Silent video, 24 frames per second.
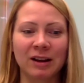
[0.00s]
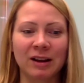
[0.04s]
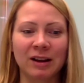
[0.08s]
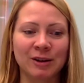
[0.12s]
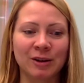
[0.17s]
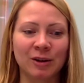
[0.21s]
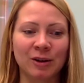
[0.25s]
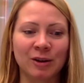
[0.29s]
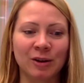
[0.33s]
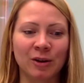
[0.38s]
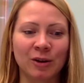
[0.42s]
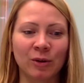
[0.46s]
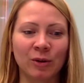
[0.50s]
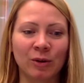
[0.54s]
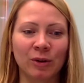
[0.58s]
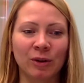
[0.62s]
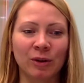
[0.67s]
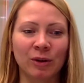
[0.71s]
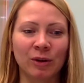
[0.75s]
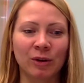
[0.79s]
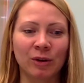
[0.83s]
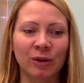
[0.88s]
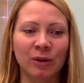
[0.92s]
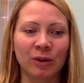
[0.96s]

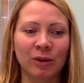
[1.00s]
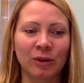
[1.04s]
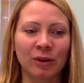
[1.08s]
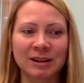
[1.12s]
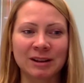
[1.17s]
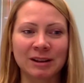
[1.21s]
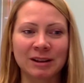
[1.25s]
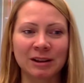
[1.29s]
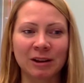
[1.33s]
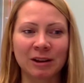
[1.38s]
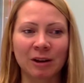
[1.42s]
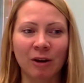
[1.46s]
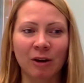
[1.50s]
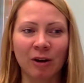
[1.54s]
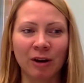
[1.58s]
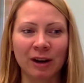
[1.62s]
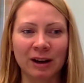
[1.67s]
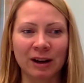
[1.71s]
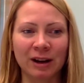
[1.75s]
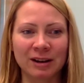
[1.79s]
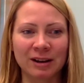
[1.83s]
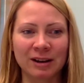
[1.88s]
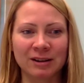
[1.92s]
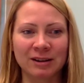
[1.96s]
So as
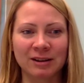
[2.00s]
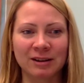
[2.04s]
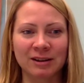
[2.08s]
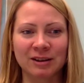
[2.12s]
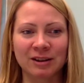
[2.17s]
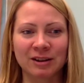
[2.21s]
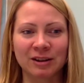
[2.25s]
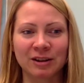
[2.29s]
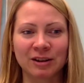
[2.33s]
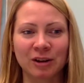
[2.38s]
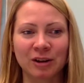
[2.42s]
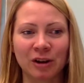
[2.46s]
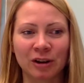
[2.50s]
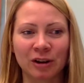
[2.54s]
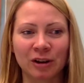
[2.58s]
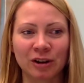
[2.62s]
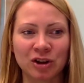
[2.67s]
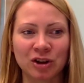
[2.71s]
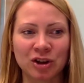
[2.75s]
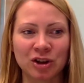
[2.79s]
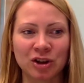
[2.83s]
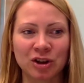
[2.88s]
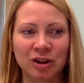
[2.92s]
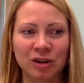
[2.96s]
long as this
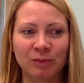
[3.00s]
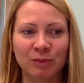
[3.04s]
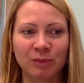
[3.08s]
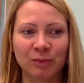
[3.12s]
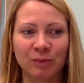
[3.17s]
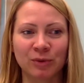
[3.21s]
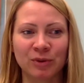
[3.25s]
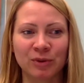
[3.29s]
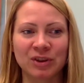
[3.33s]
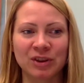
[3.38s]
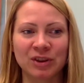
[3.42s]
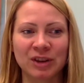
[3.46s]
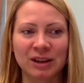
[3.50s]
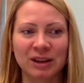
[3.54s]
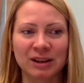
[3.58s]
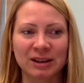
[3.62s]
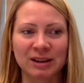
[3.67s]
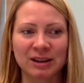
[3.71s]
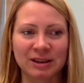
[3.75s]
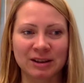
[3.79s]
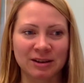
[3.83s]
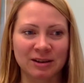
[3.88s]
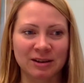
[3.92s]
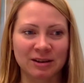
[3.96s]
technology
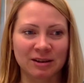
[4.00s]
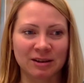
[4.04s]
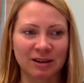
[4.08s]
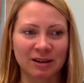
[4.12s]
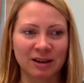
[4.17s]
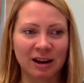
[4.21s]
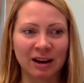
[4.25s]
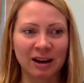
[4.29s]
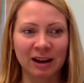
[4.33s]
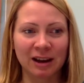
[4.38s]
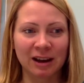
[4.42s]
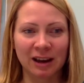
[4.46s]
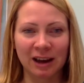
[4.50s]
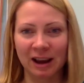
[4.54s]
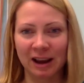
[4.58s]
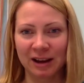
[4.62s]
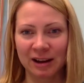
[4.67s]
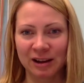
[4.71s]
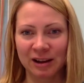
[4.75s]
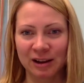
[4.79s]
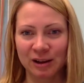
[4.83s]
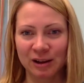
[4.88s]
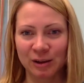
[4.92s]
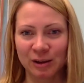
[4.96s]
presents any
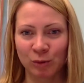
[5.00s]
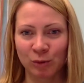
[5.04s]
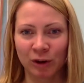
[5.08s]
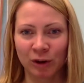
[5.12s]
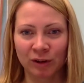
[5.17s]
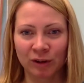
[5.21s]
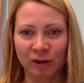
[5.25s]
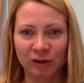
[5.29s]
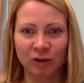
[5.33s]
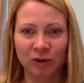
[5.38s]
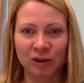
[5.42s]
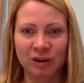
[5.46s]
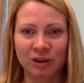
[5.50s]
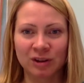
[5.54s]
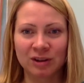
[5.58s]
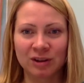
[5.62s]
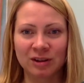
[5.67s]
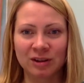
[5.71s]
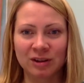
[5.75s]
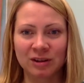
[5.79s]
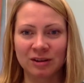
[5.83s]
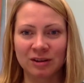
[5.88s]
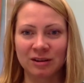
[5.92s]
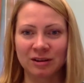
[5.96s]
case where the
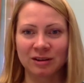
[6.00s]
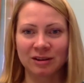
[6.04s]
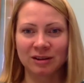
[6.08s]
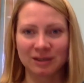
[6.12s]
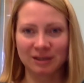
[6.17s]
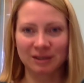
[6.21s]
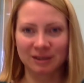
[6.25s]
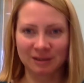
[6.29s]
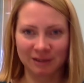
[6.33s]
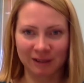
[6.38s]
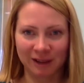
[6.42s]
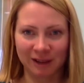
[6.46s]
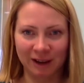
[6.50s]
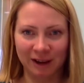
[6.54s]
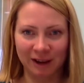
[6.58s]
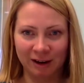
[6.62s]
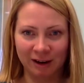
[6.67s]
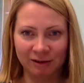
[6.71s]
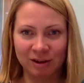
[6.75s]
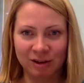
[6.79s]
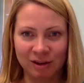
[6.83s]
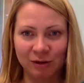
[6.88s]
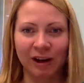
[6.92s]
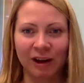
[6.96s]
trust is
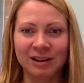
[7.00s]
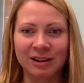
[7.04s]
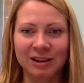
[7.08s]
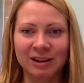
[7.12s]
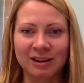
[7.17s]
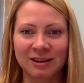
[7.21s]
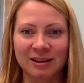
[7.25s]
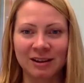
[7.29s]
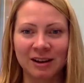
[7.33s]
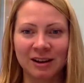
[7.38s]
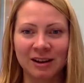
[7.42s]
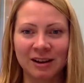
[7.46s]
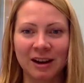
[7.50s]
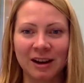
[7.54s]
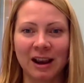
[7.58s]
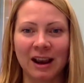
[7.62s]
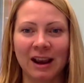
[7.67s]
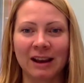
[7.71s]
like direct